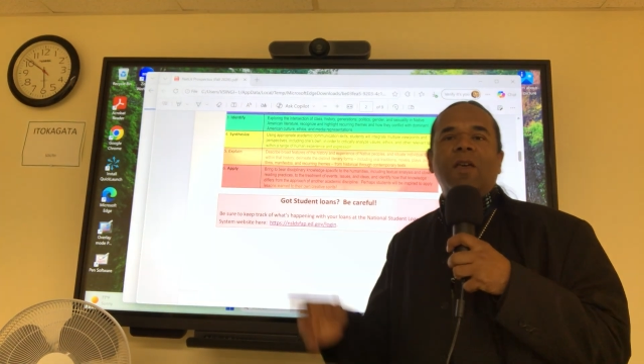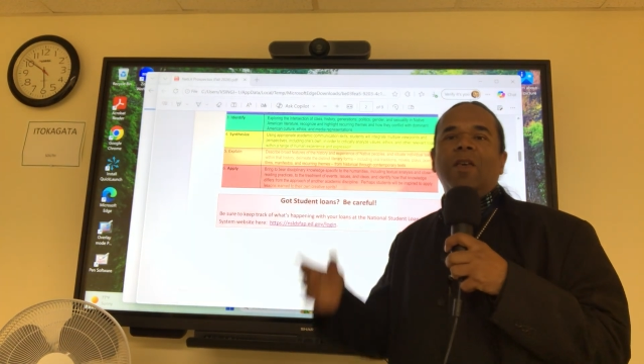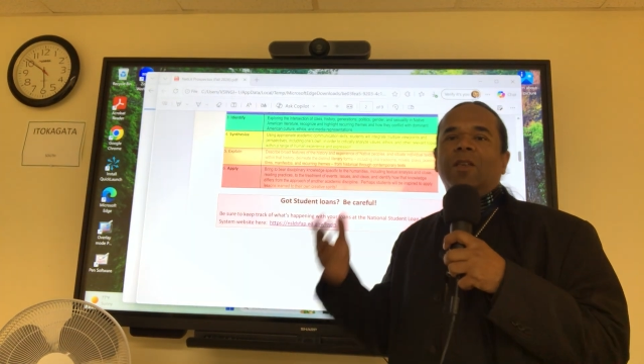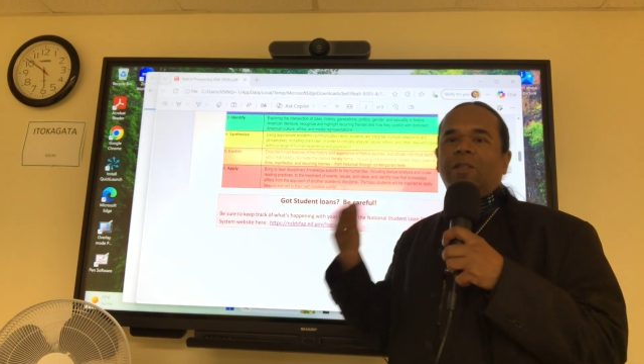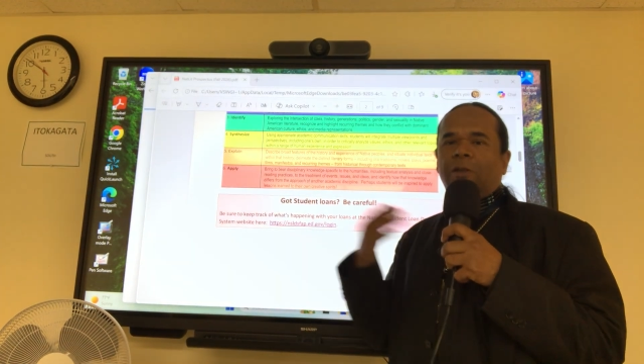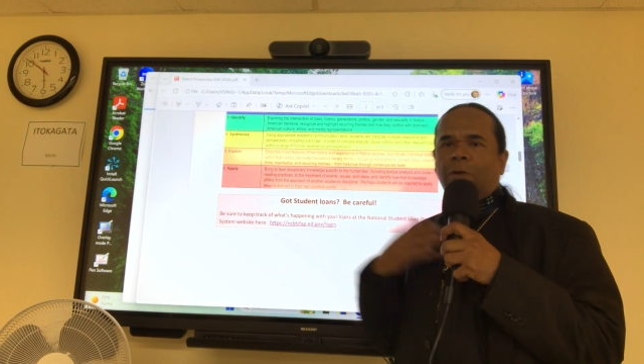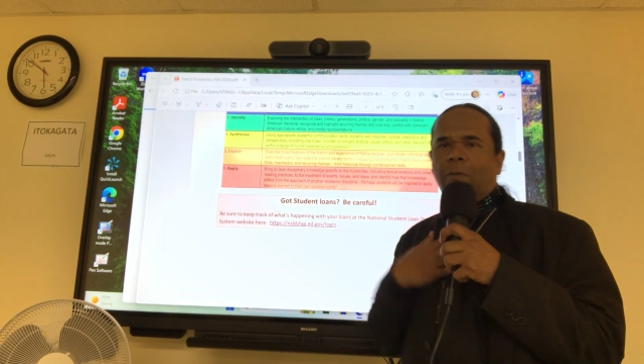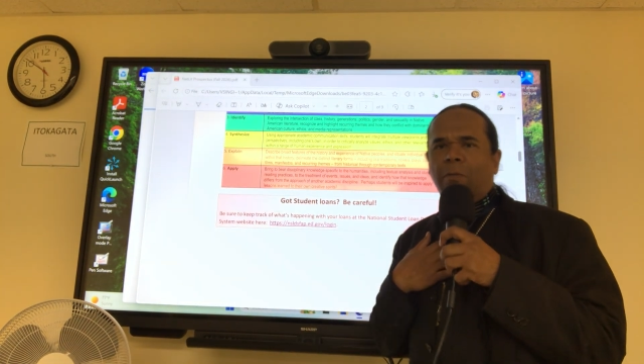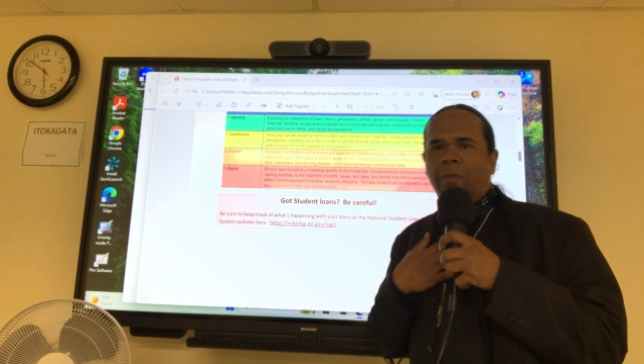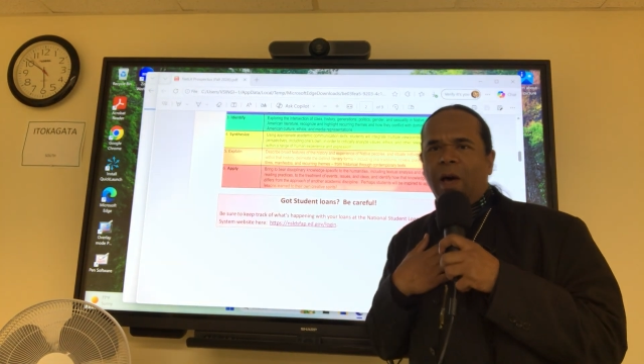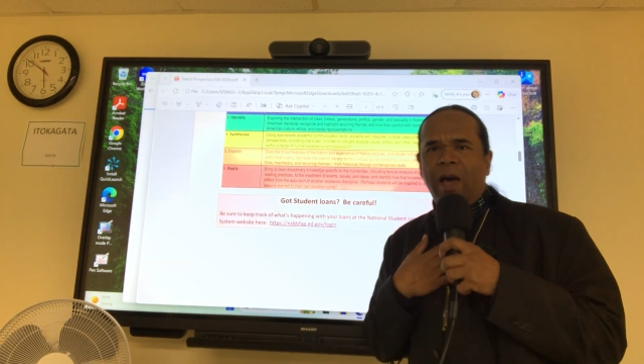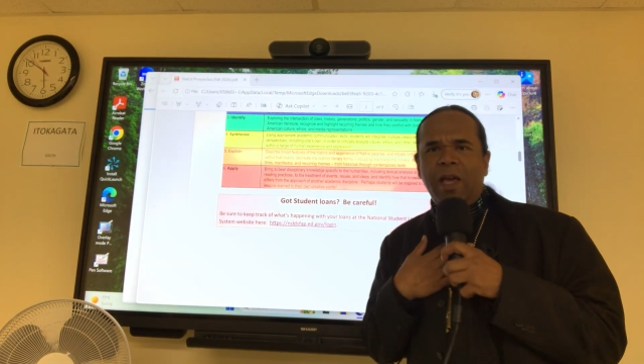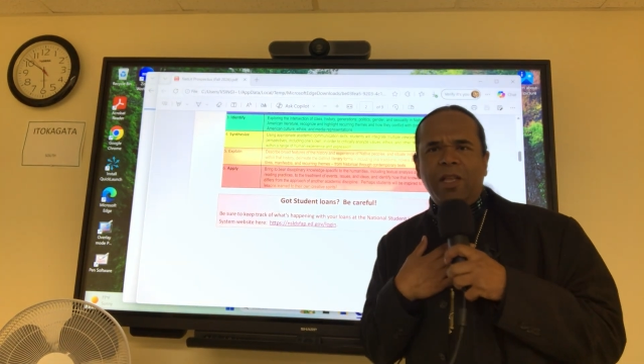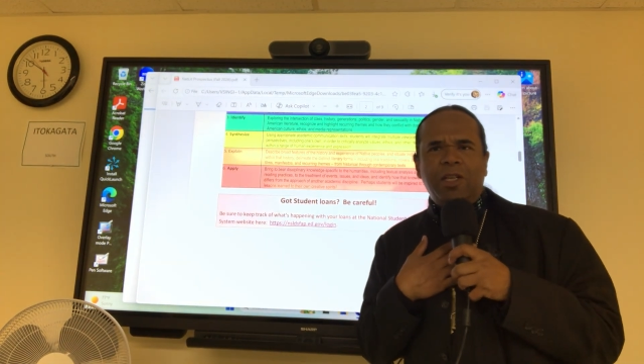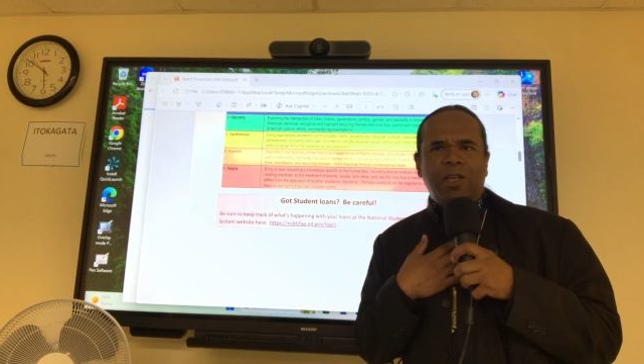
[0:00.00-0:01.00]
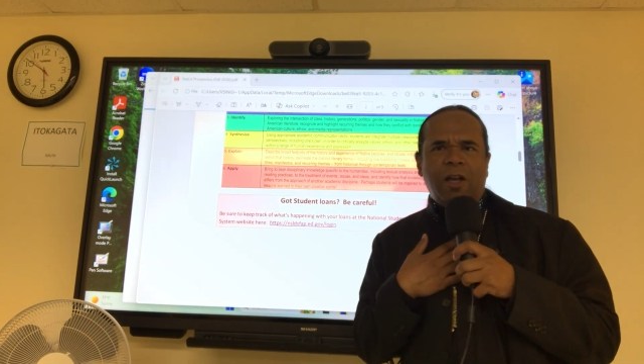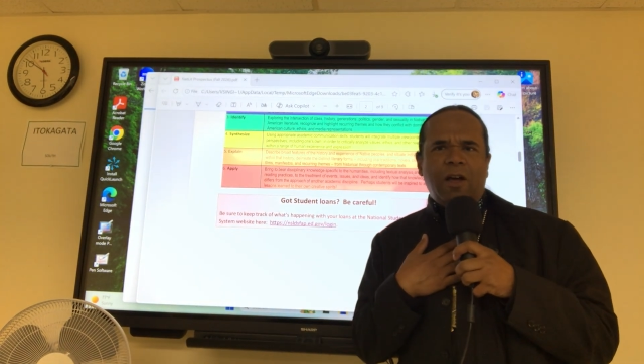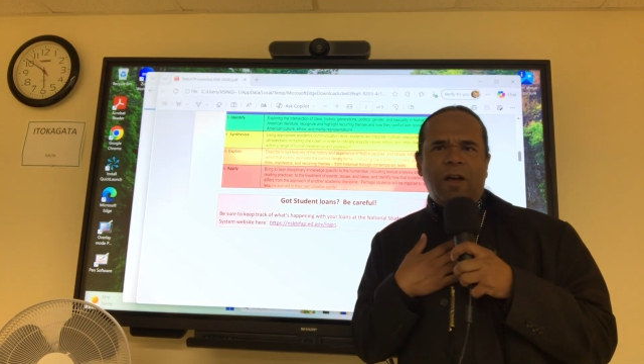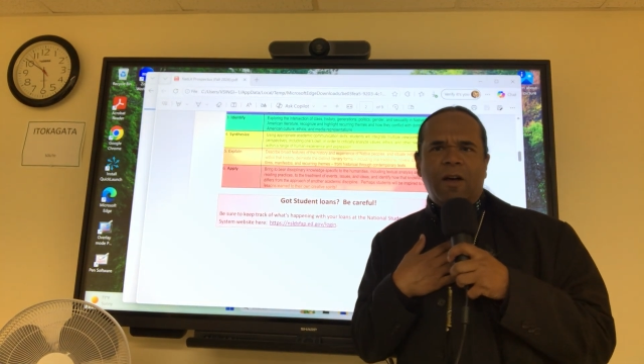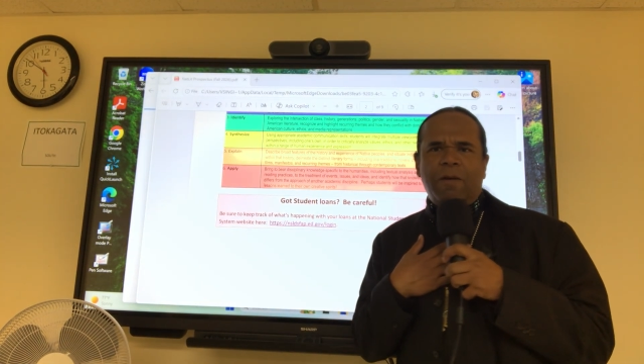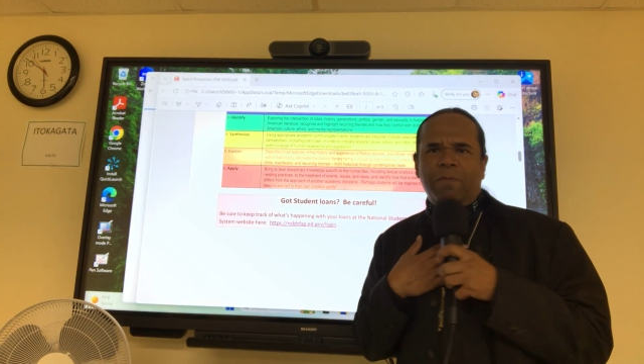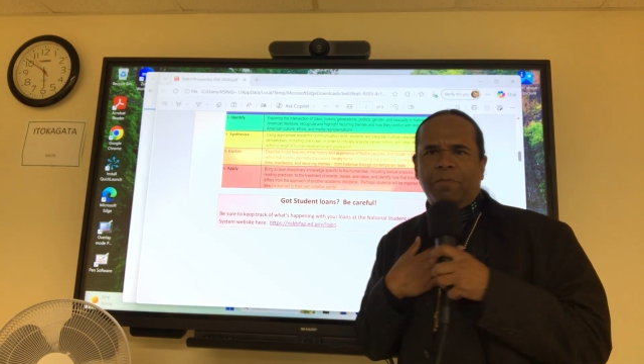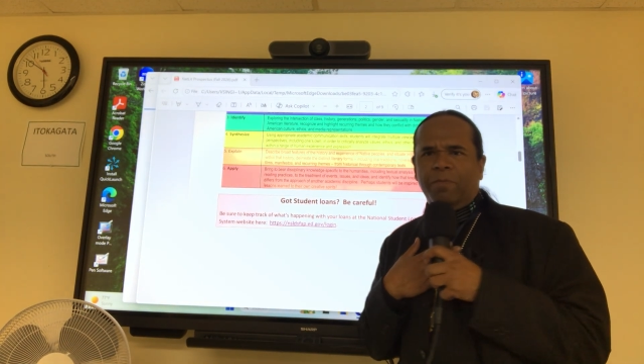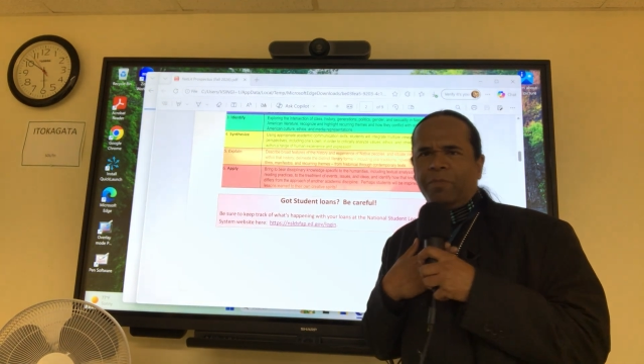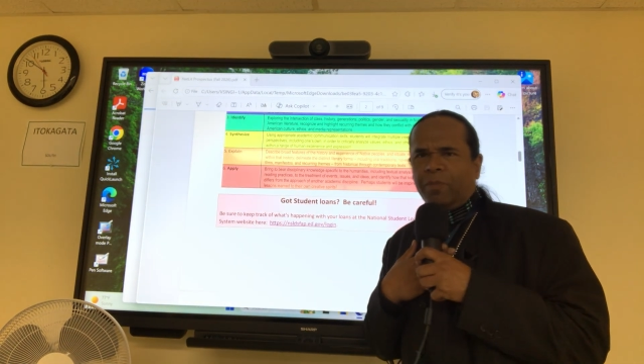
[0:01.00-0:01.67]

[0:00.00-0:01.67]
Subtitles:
so my job